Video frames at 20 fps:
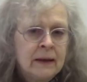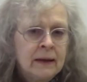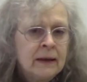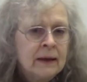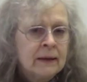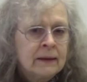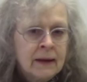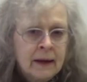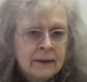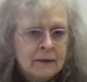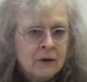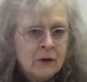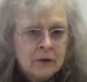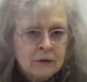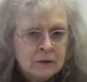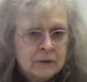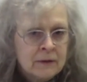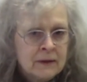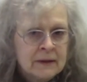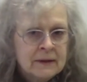And I
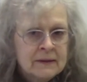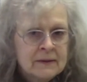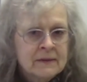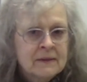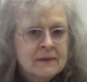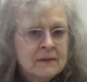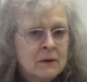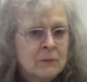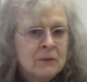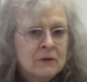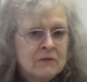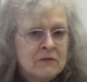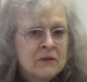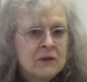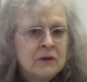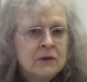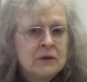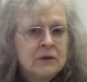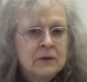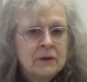know that some of
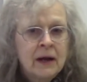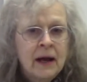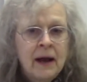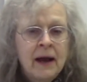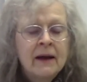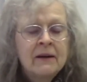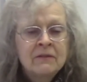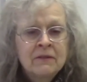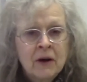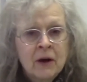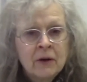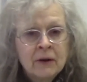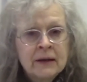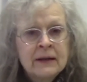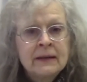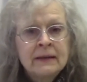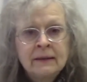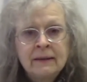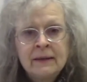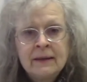you have
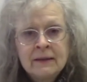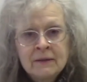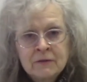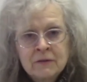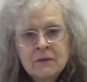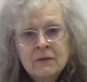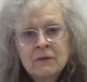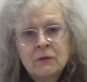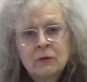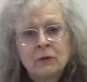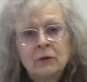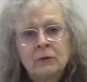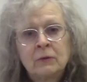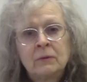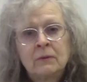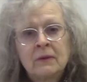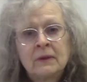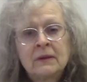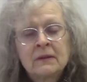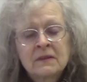already lived through
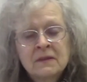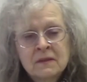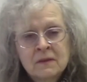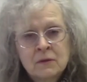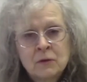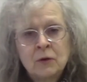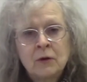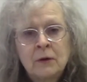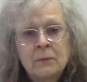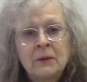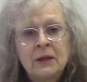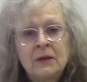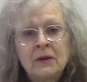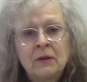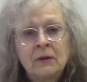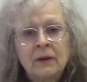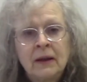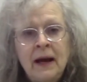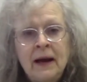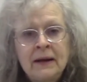the storm in
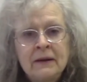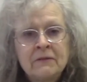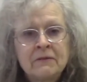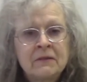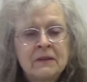your life.